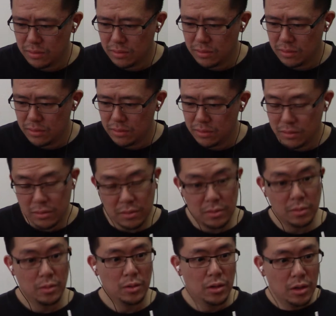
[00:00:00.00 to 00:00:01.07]

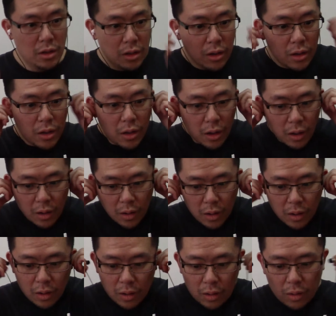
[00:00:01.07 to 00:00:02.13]

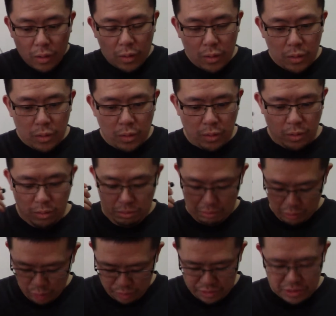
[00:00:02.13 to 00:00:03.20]

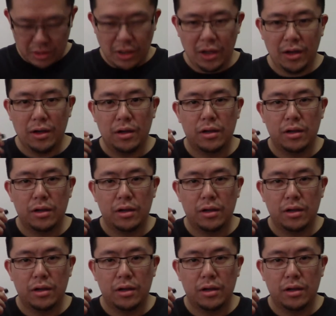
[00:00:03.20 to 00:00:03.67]
[no speech]